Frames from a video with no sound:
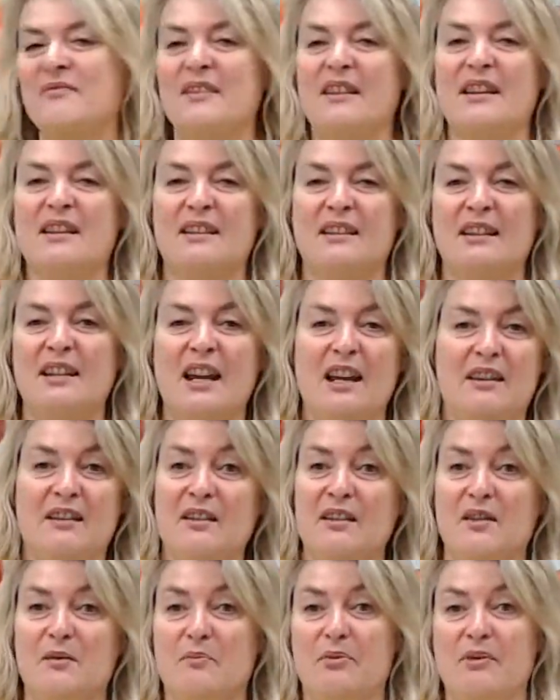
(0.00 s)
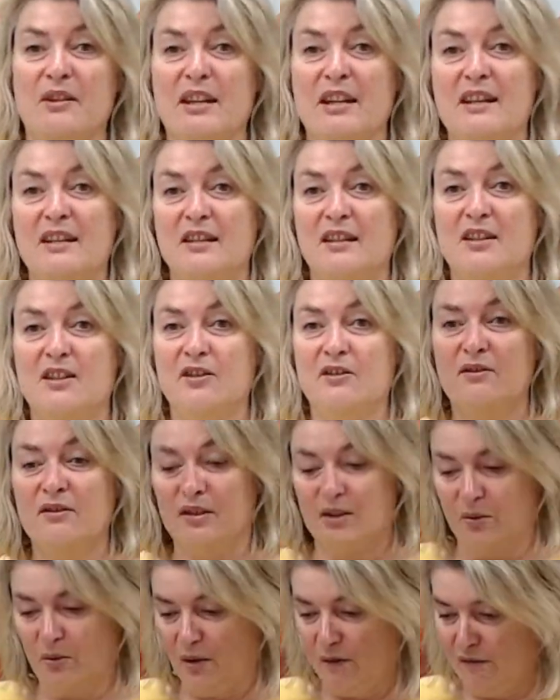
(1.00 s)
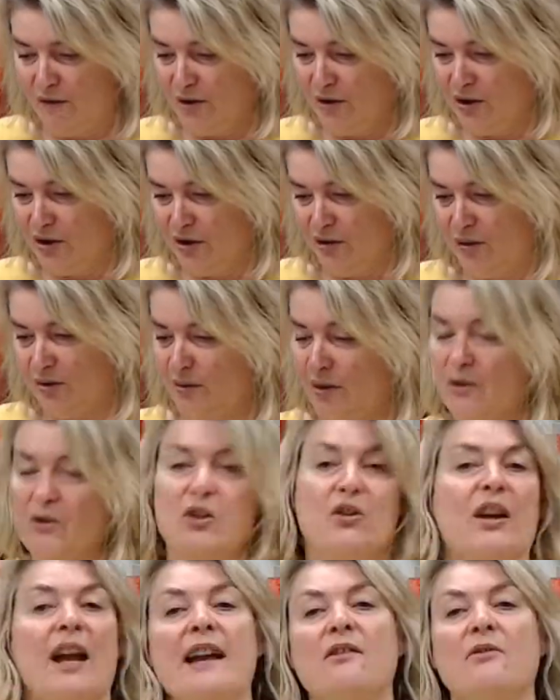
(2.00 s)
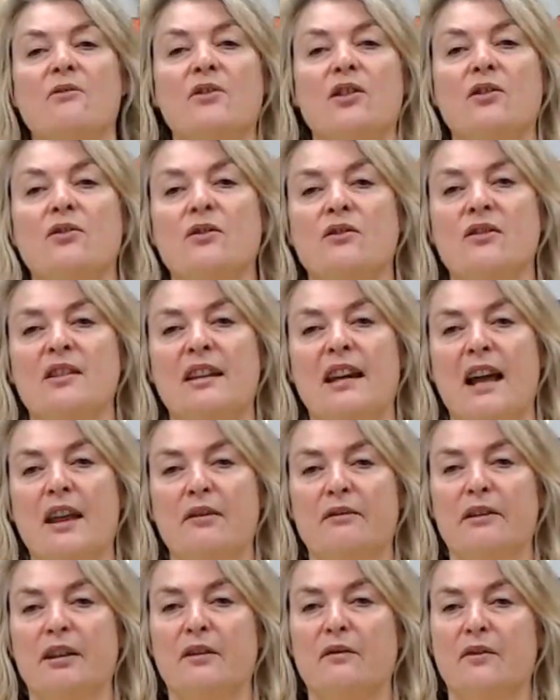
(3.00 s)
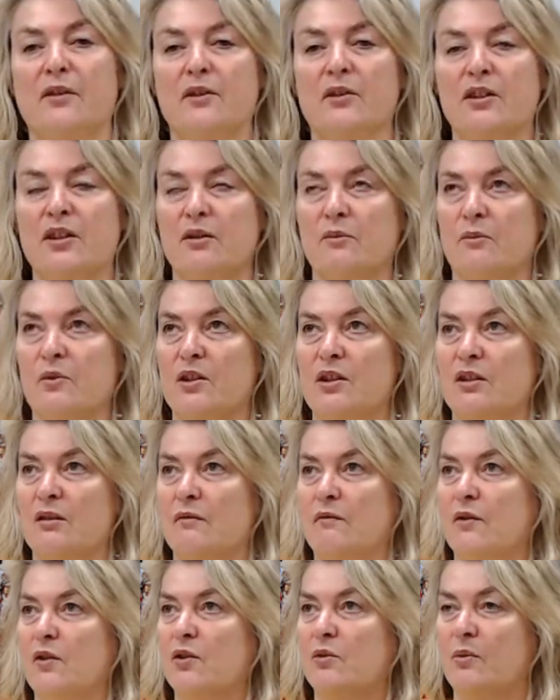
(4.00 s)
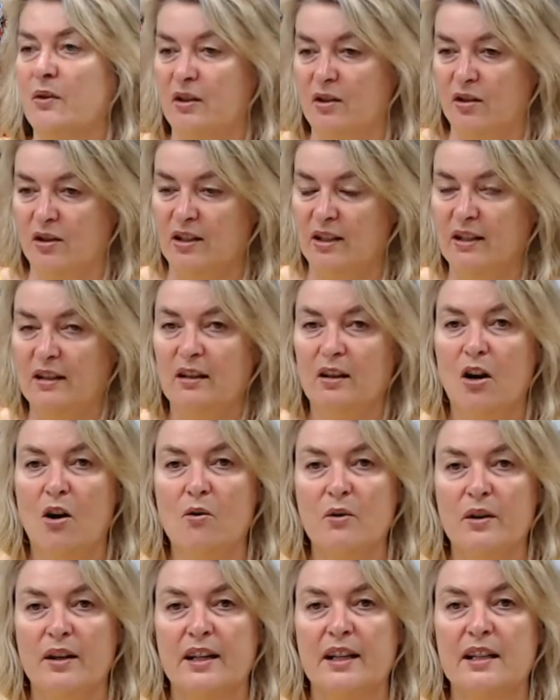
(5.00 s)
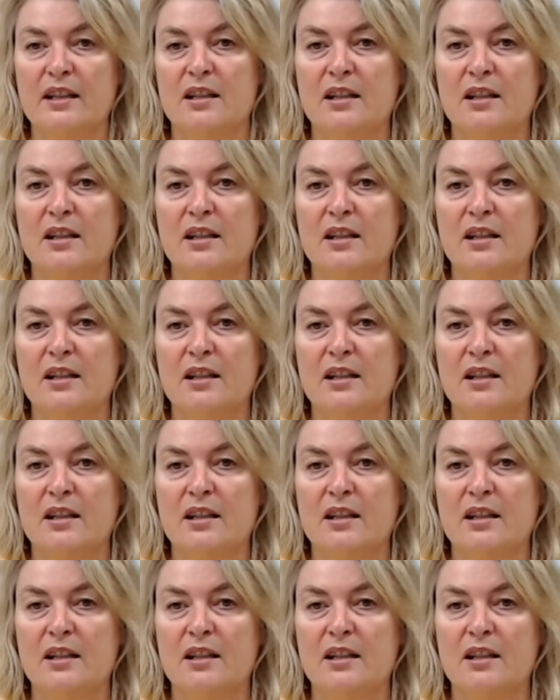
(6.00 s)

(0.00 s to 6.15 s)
yeah, it's pretty easy to do, and it's quite fun to do as well. You can also use a gathering foot, which is a foot with just a little hole in it,